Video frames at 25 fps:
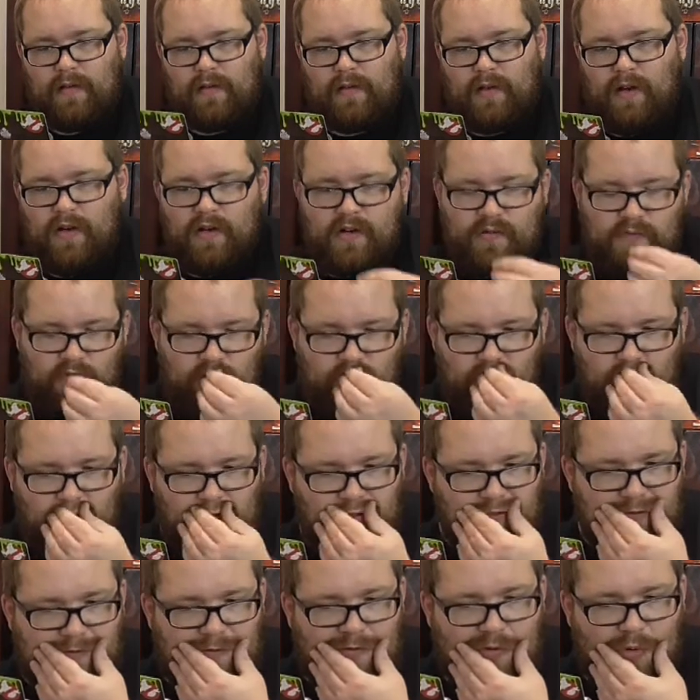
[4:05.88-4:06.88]
kind of
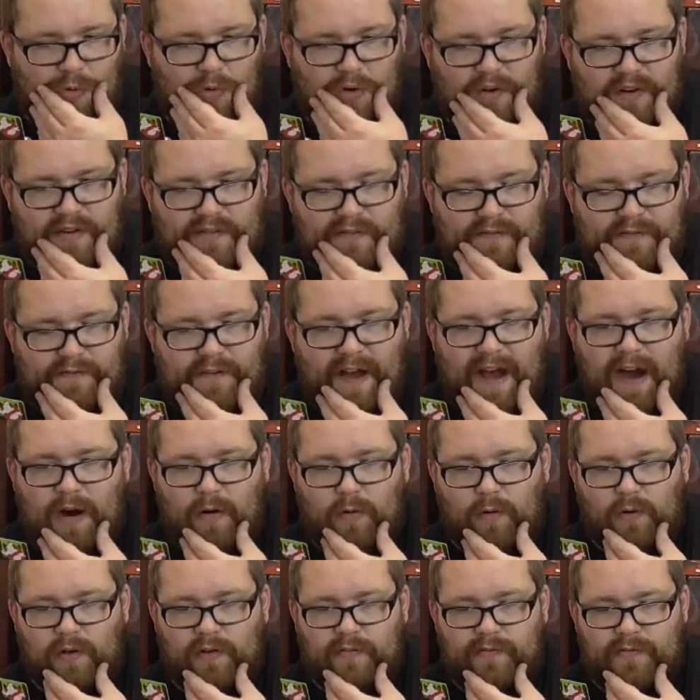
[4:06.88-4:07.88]
almost fallen
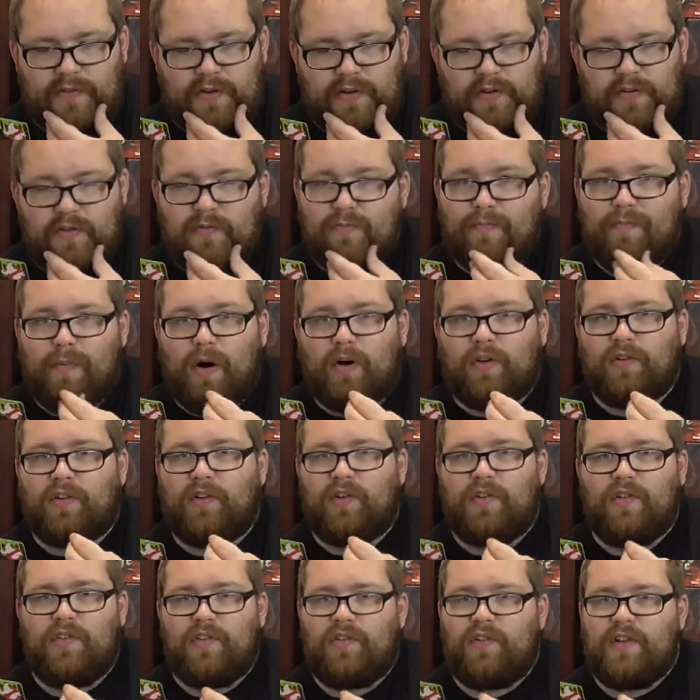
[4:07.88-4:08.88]
afoul of the new
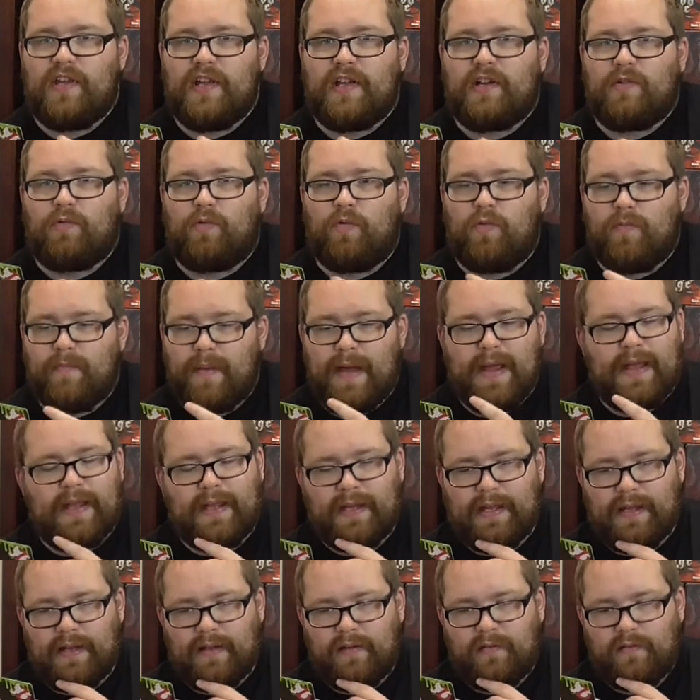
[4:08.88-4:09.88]
modern sequel
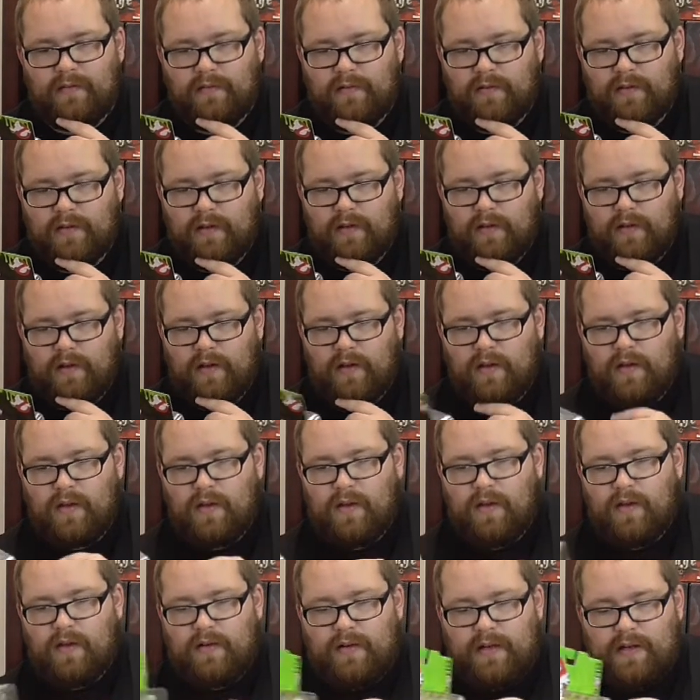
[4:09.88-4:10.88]
making.
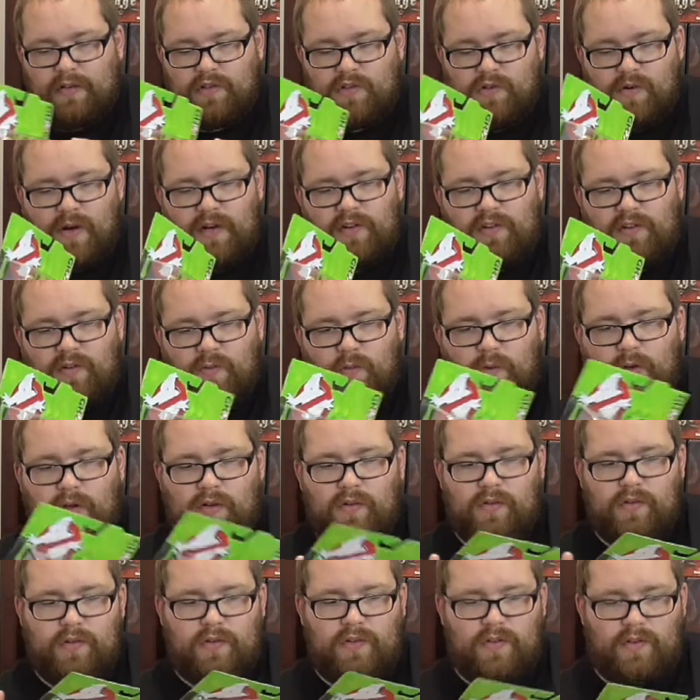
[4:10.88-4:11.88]
Now Jurassic
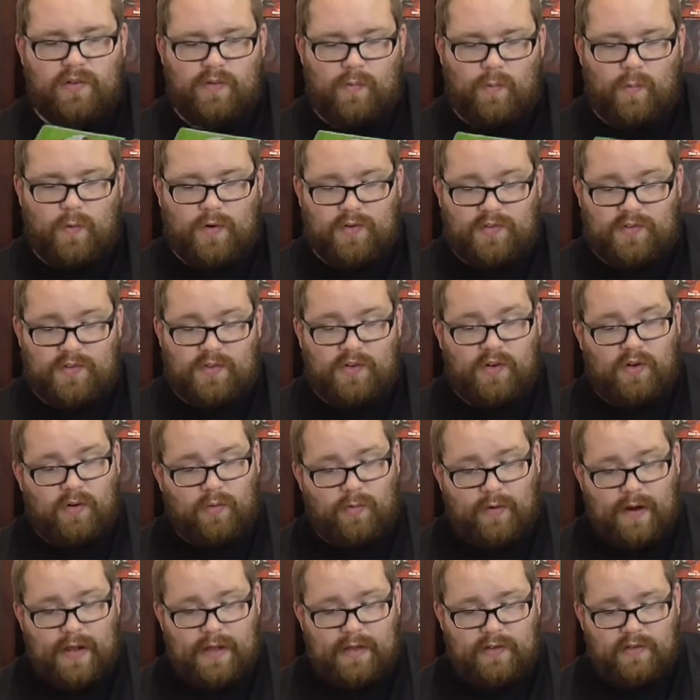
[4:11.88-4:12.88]
World wasn't
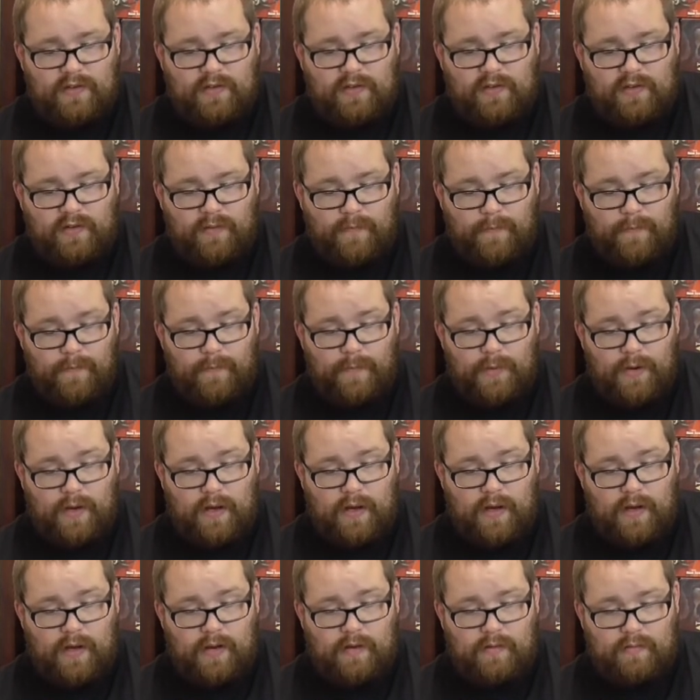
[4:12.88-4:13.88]
great,
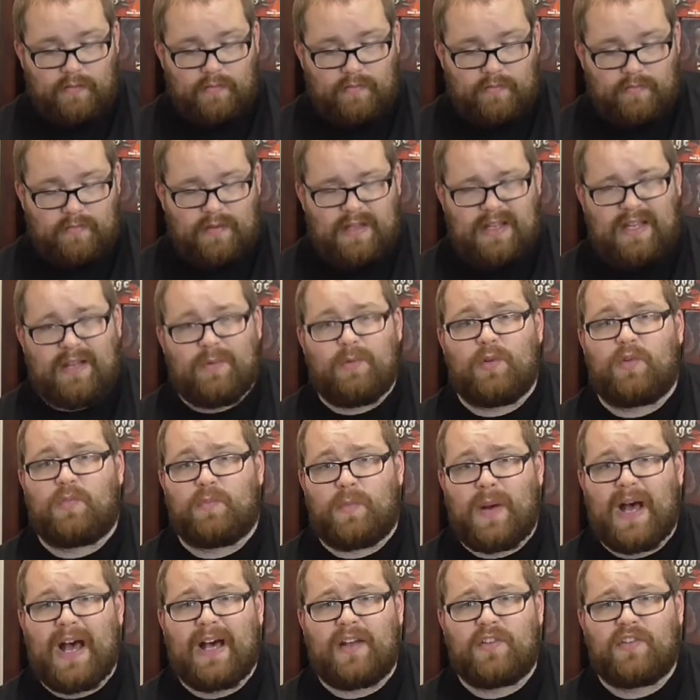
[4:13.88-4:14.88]
but it was
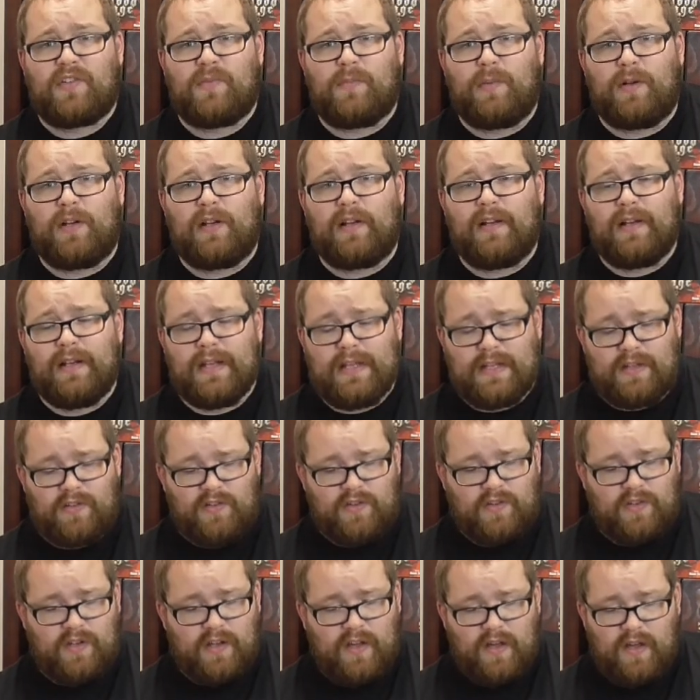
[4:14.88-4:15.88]
passable at
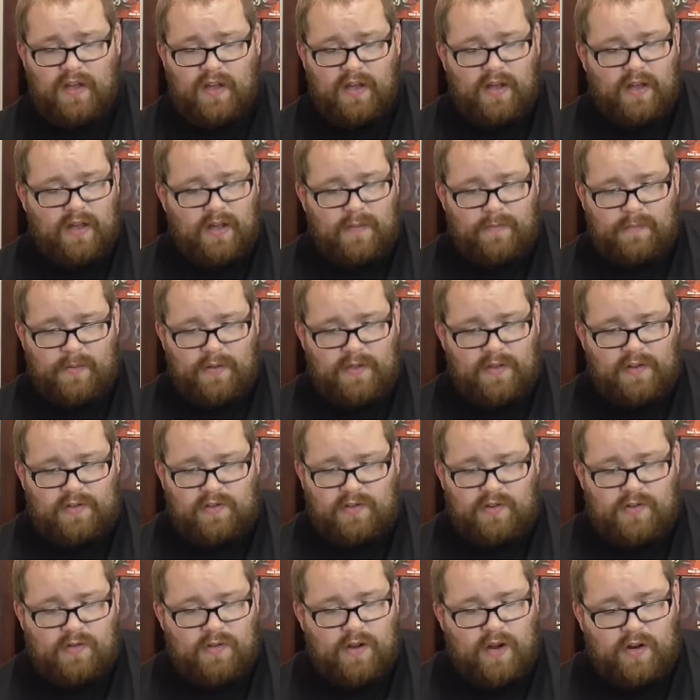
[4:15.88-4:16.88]
least. But
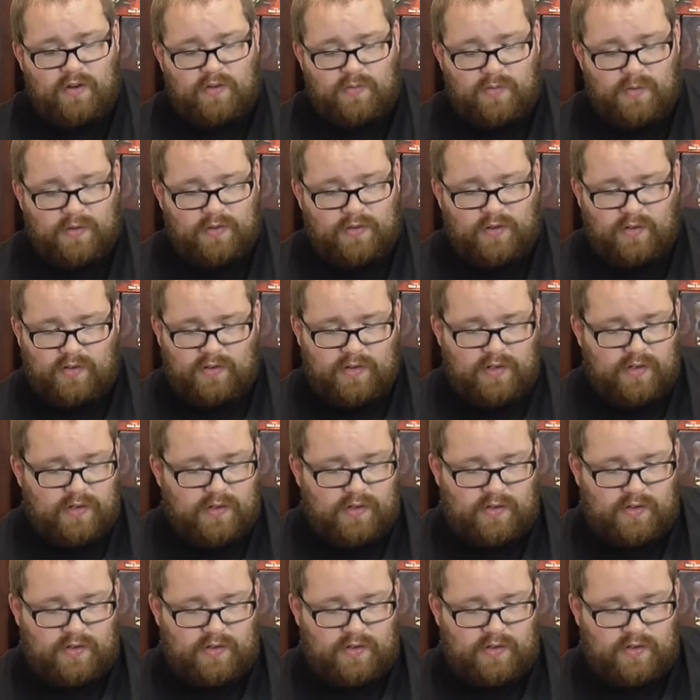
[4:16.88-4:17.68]
this new Ghostbusters